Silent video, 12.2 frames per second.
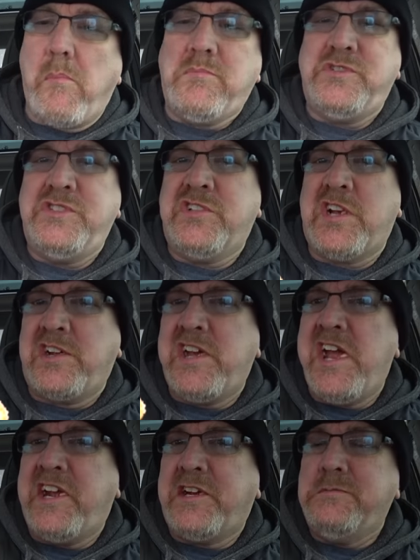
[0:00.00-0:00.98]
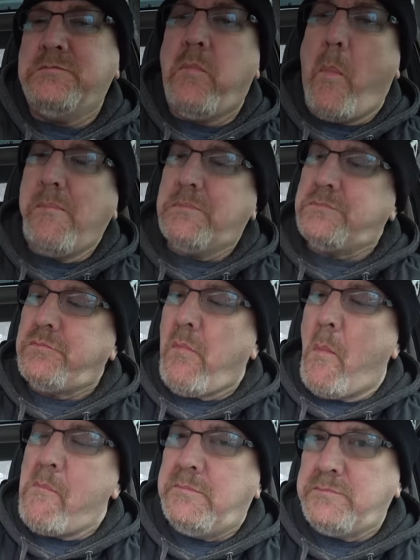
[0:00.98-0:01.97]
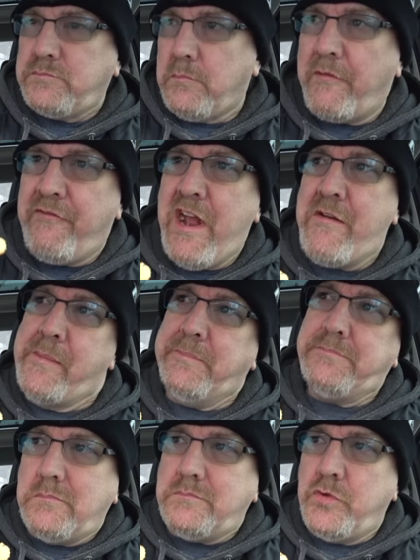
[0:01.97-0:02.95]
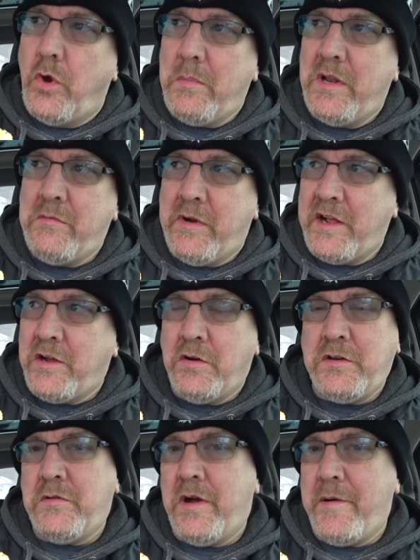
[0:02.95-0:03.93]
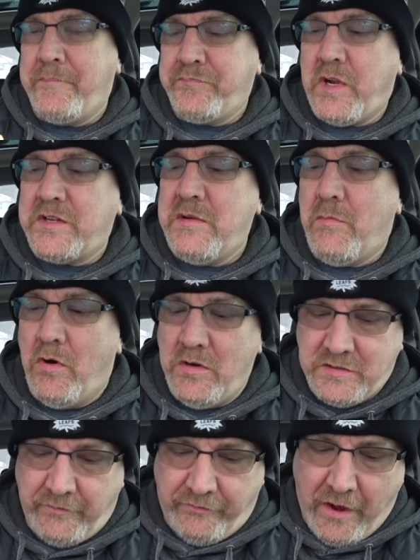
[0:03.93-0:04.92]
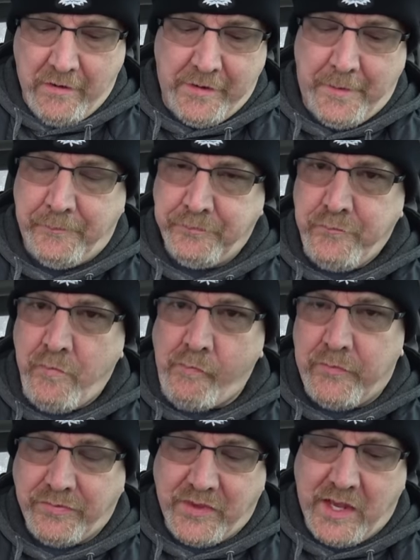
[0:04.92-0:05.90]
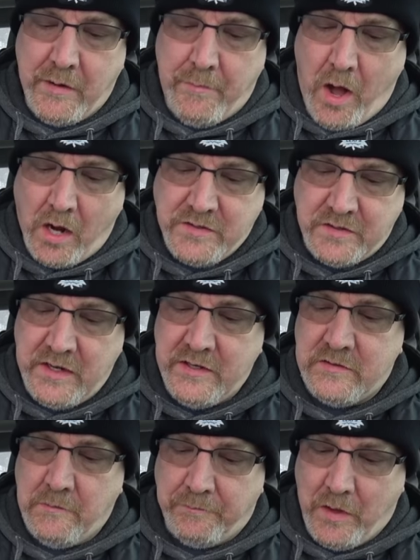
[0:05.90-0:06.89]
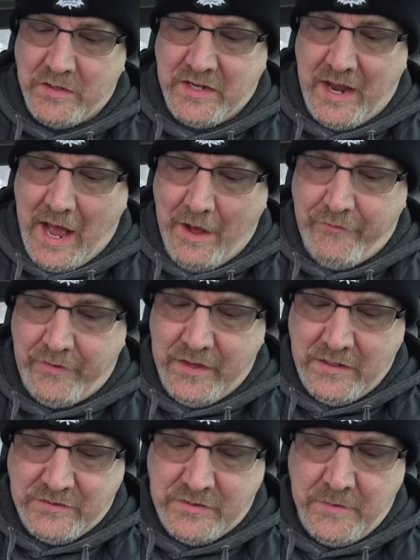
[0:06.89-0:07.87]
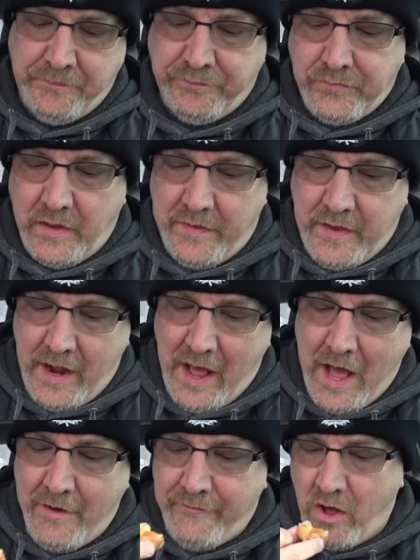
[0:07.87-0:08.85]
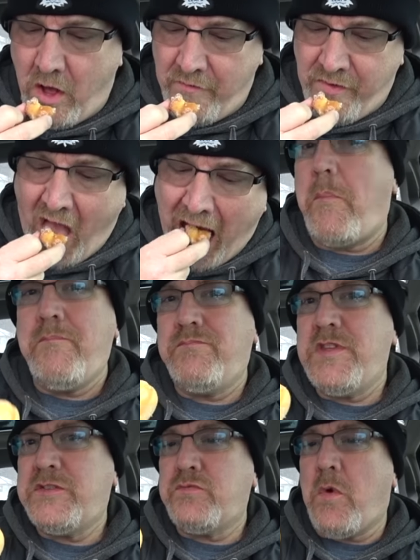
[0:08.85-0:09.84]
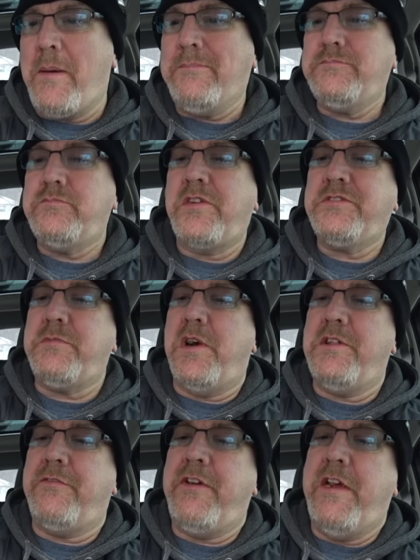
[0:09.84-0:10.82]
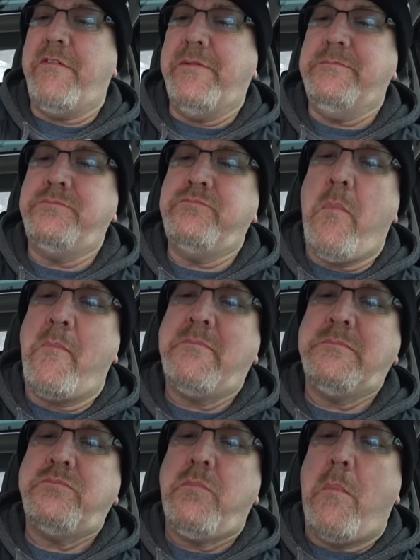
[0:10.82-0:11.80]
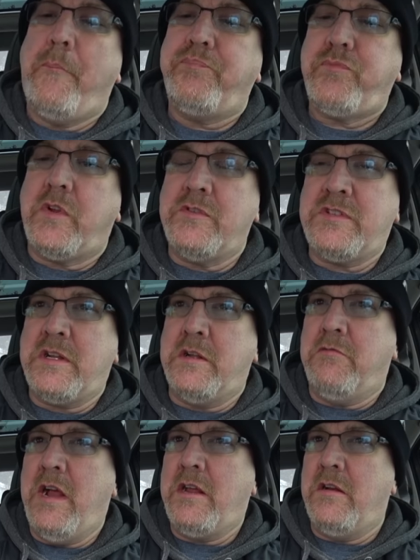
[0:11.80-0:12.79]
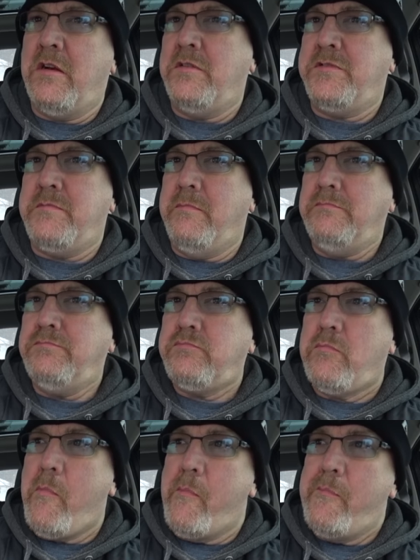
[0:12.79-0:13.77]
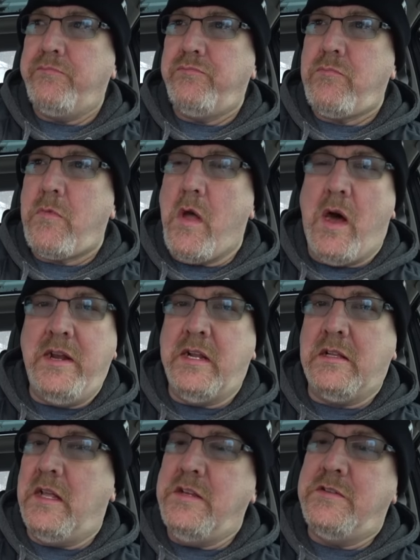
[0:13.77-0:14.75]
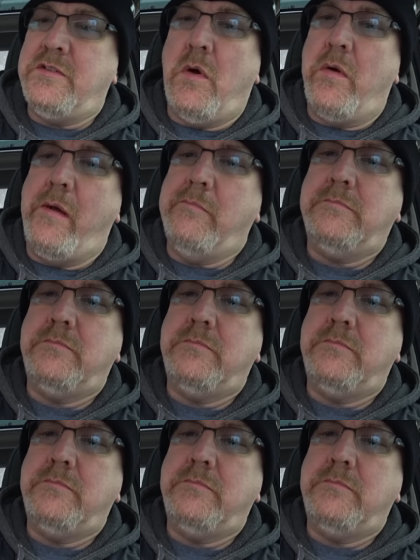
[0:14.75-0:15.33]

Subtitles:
See, it's like a cake. My favorite. Normally when I go to a Tim Hortons, if I'm going to get a box of these, I'll say half of this and then half of this one. This is my other favorite. It's like a regular honey glazed donut.